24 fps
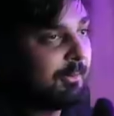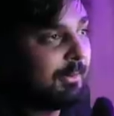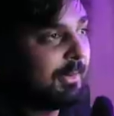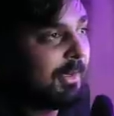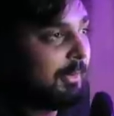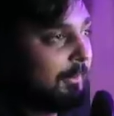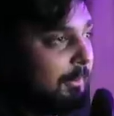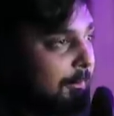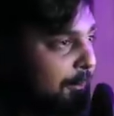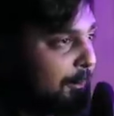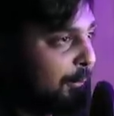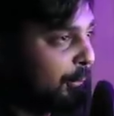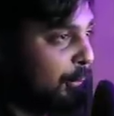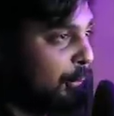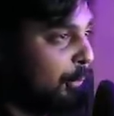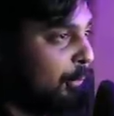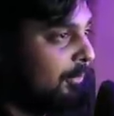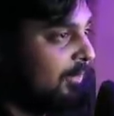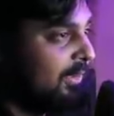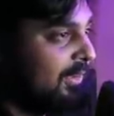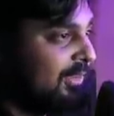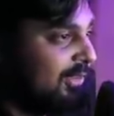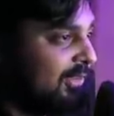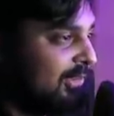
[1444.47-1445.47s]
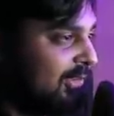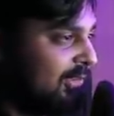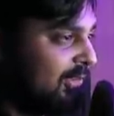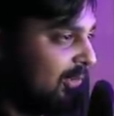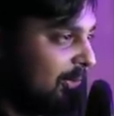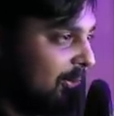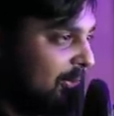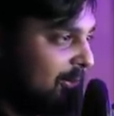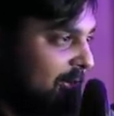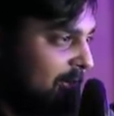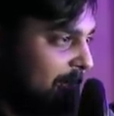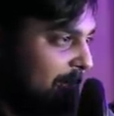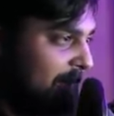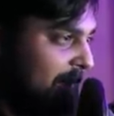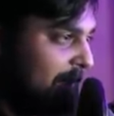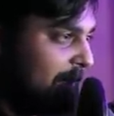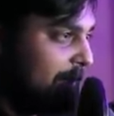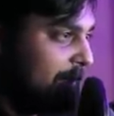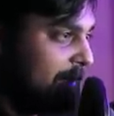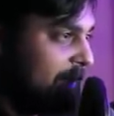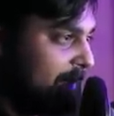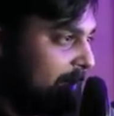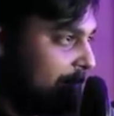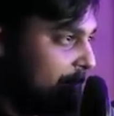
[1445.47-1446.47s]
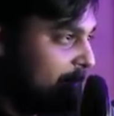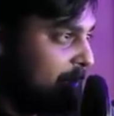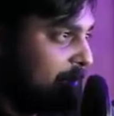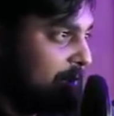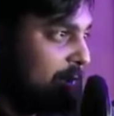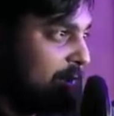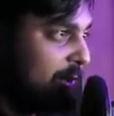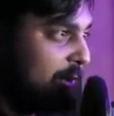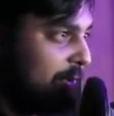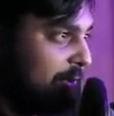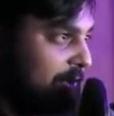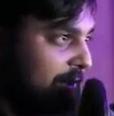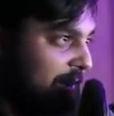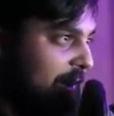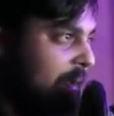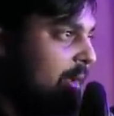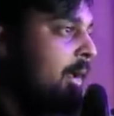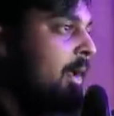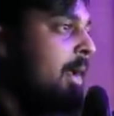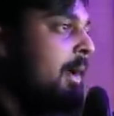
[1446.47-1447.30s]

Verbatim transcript: about proven systems to make money, I'm going to lose it.